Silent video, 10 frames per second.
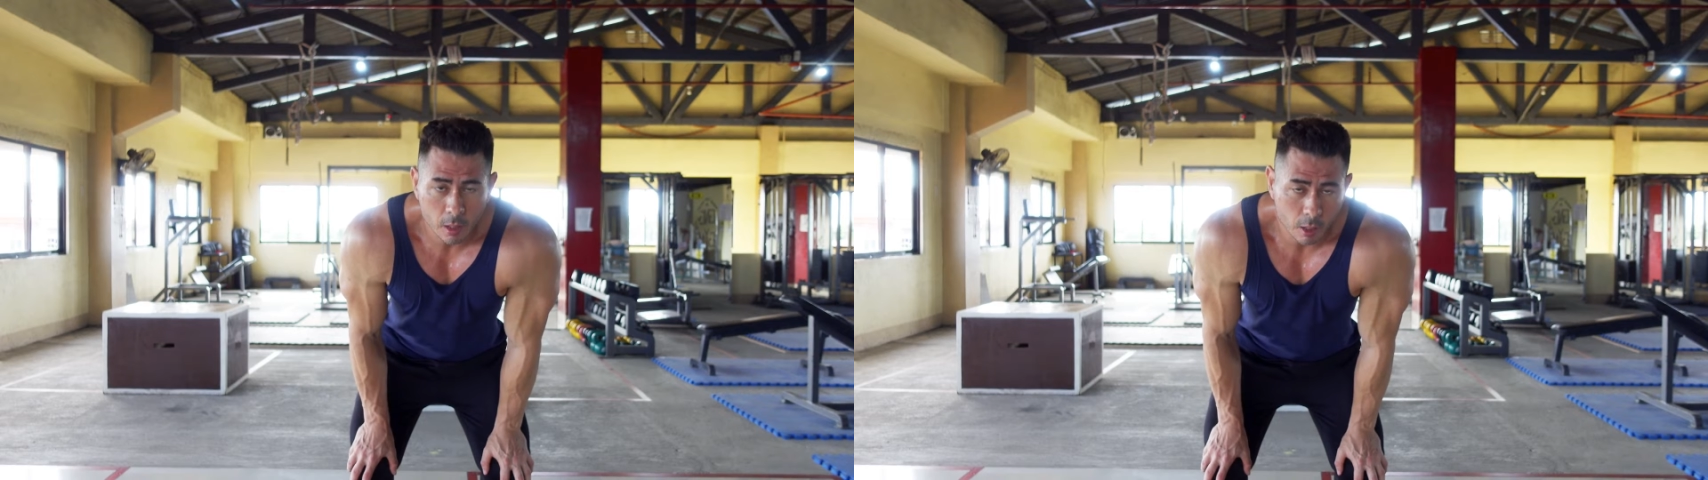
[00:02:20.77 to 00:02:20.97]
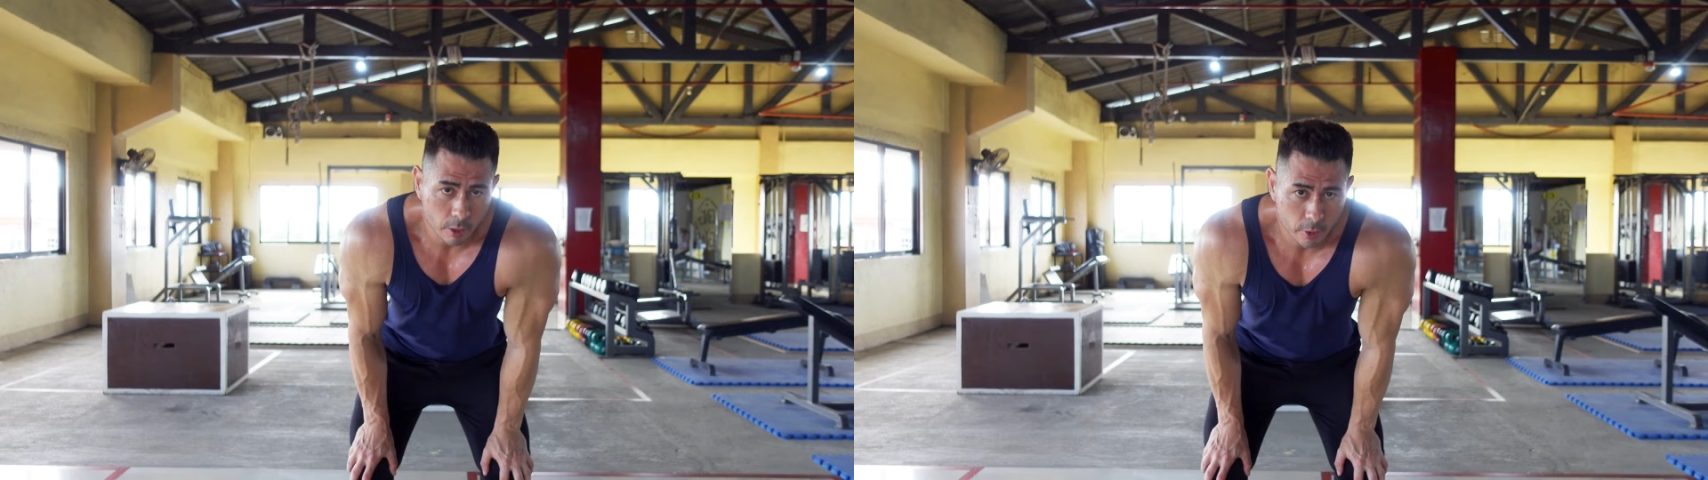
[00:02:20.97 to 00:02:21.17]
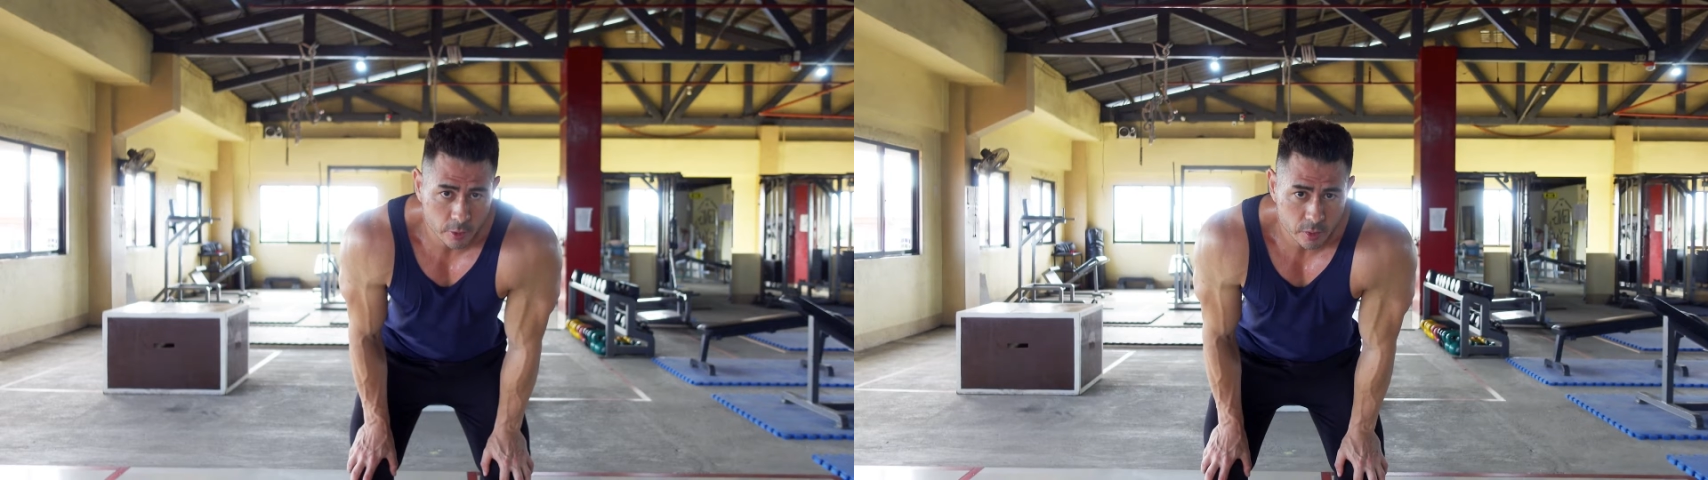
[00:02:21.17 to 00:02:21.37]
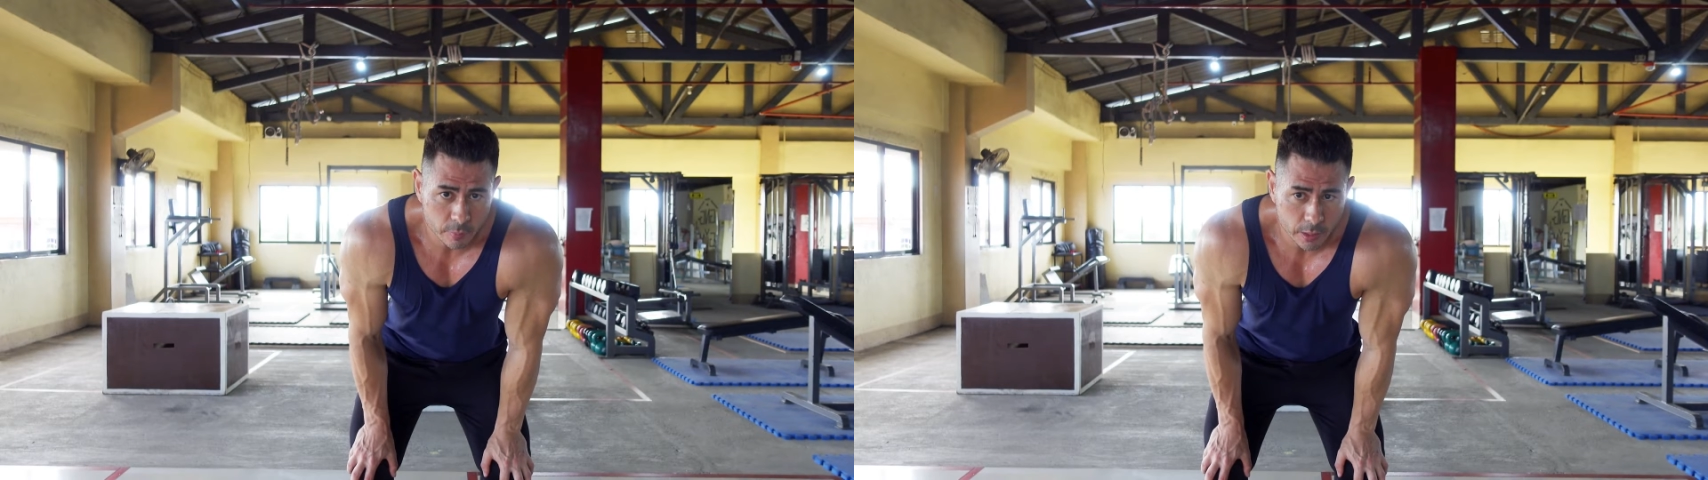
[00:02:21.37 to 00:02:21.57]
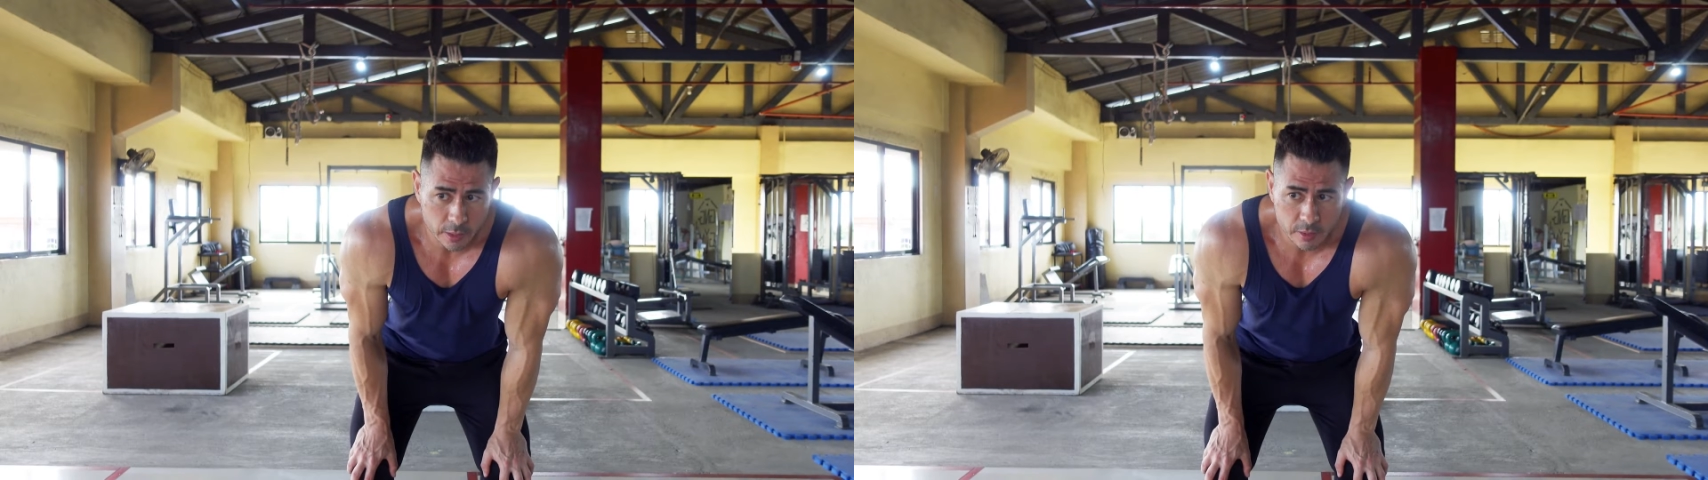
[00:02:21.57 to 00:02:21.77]
are going to
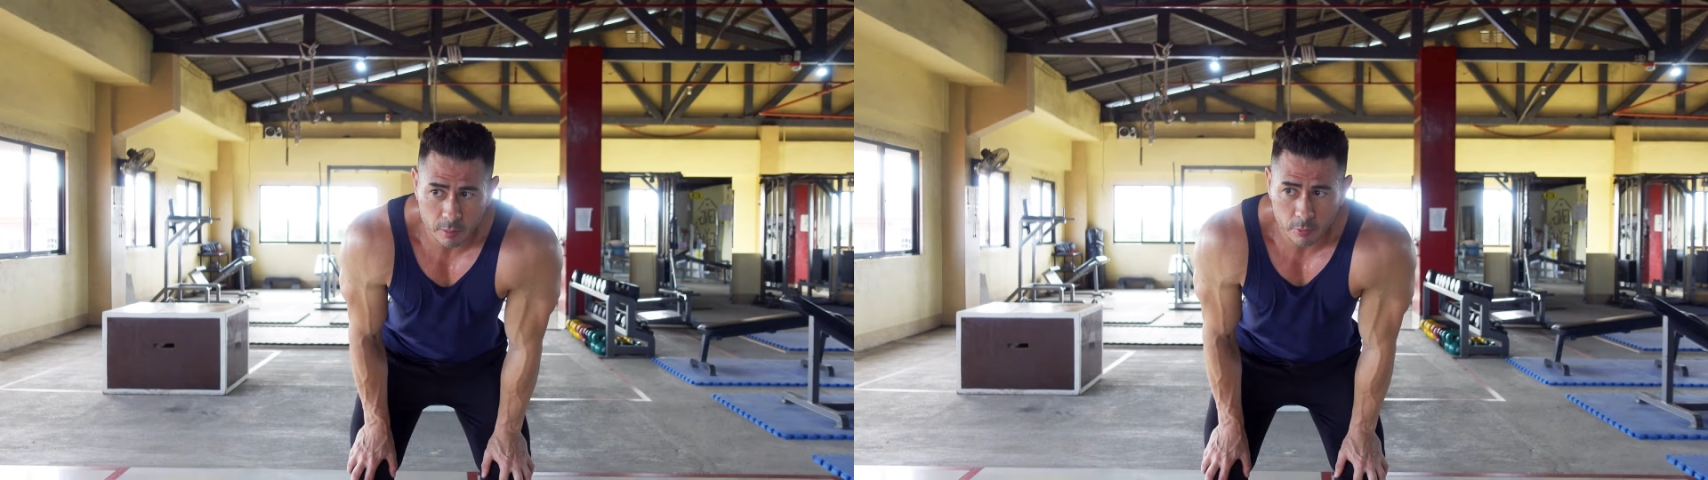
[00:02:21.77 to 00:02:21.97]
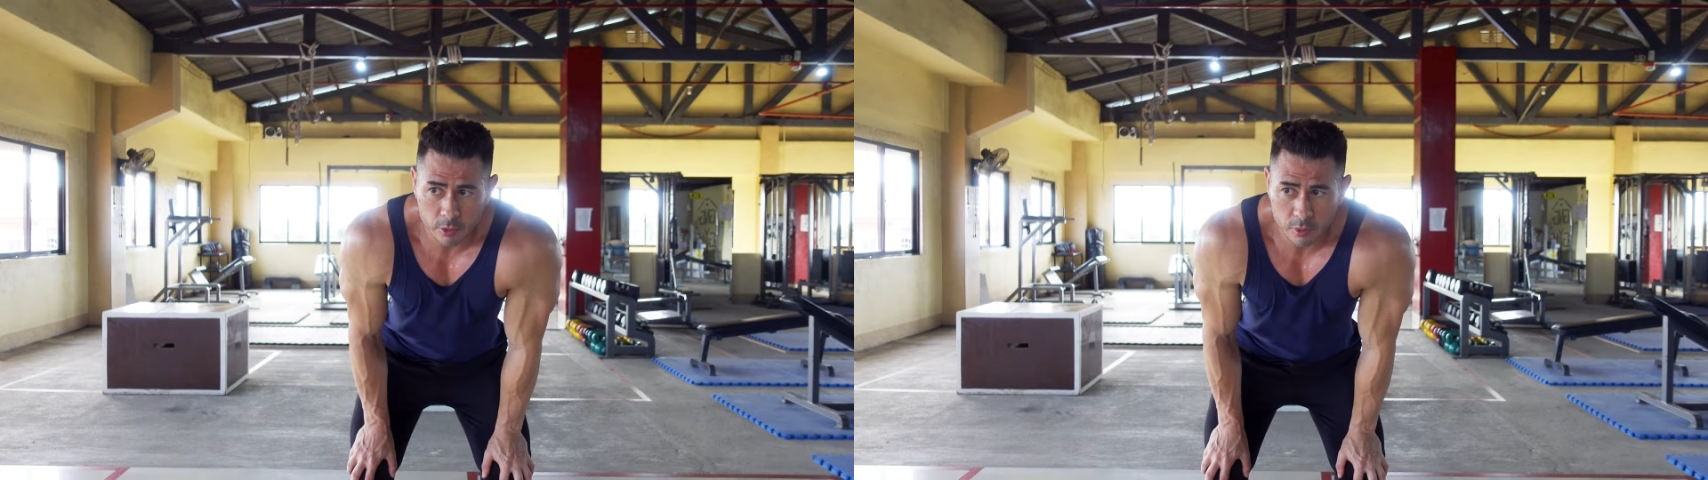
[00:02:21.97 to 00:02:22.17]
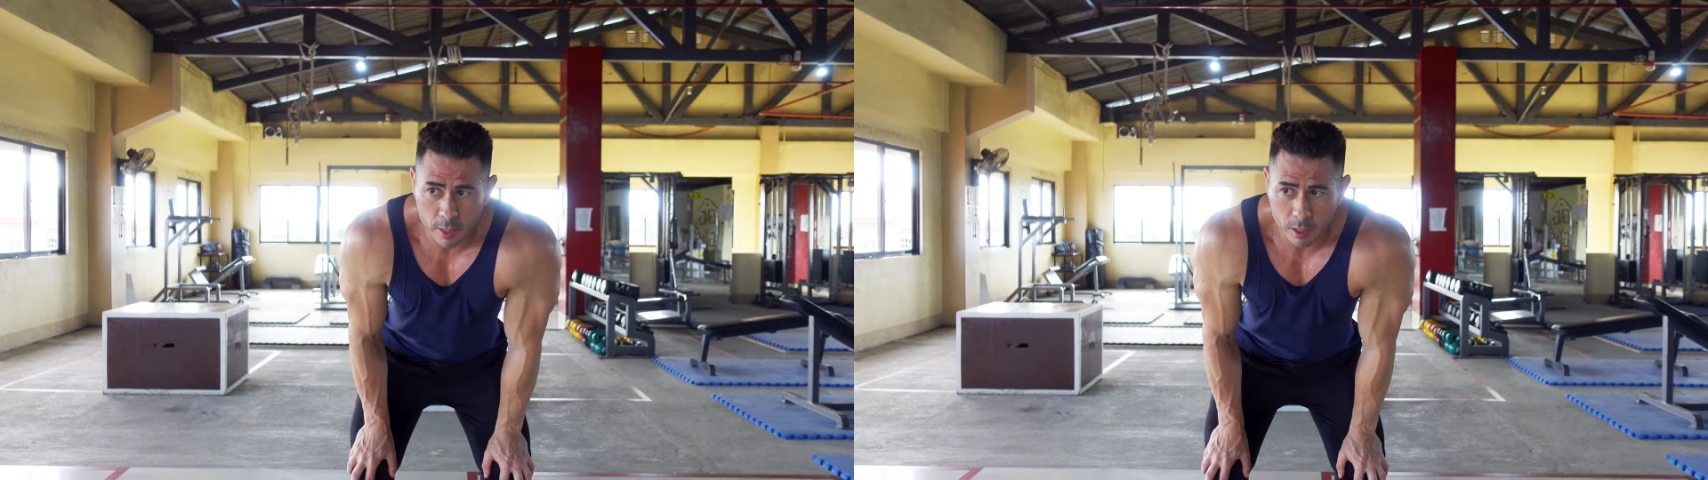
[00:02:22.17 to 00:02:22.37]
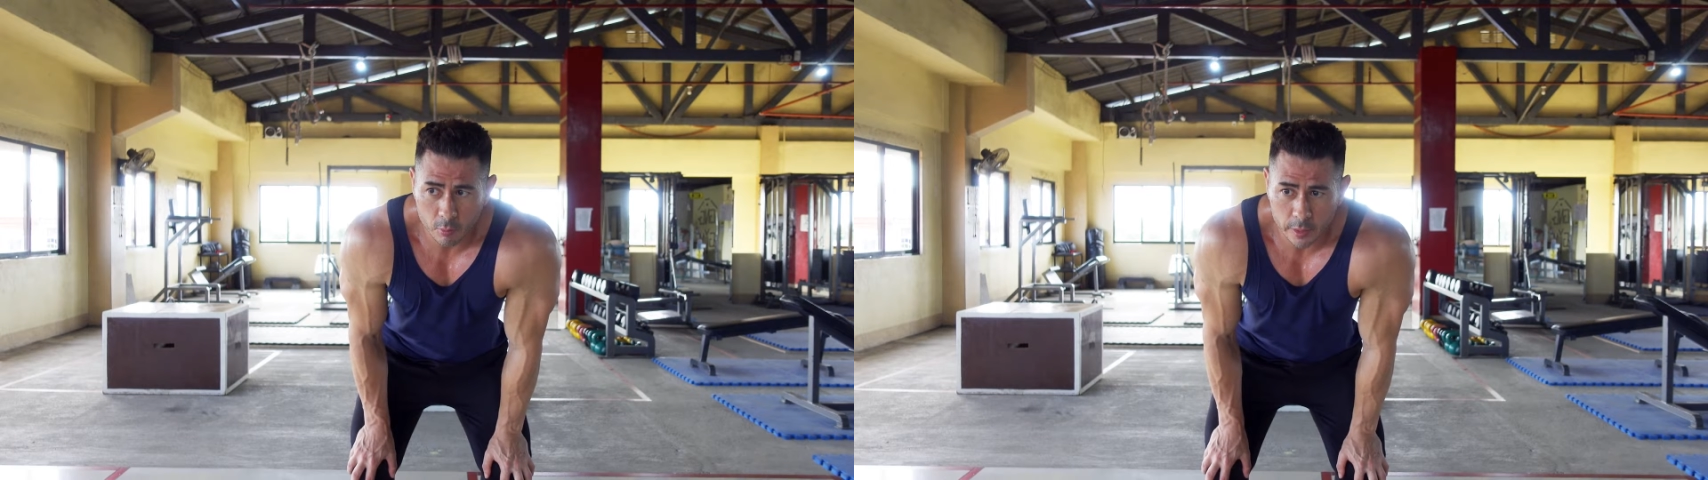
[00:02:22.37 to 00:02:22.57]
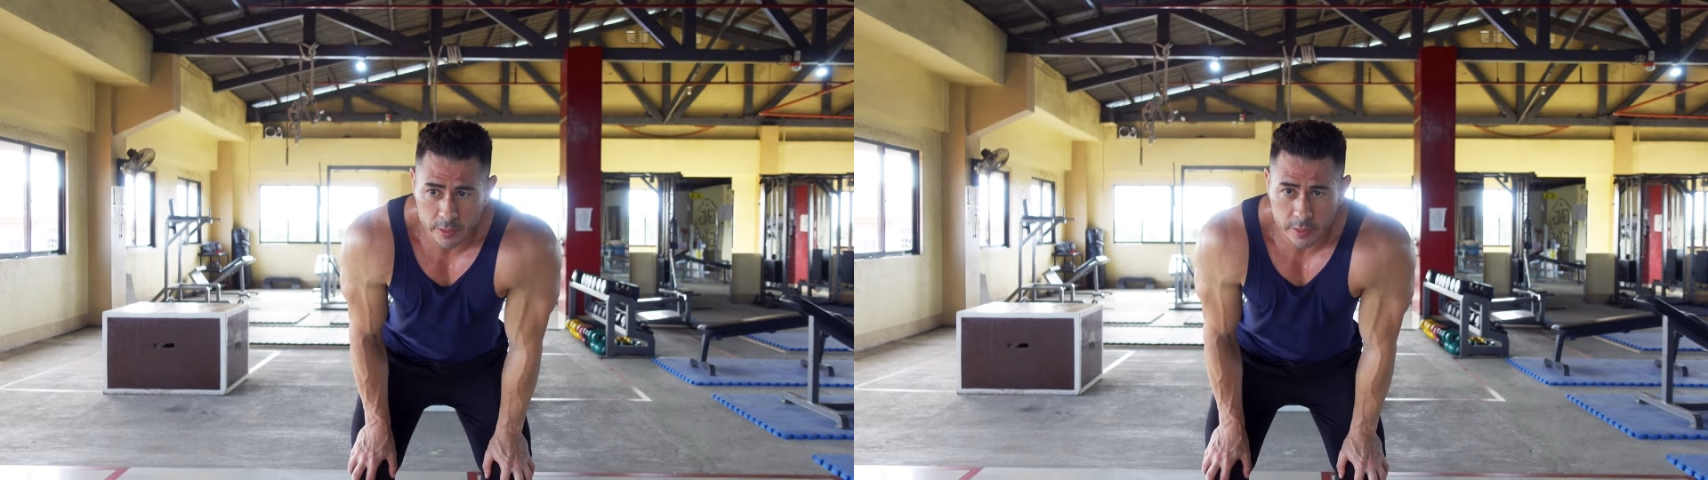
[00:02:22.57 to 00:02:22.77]
be similar to how we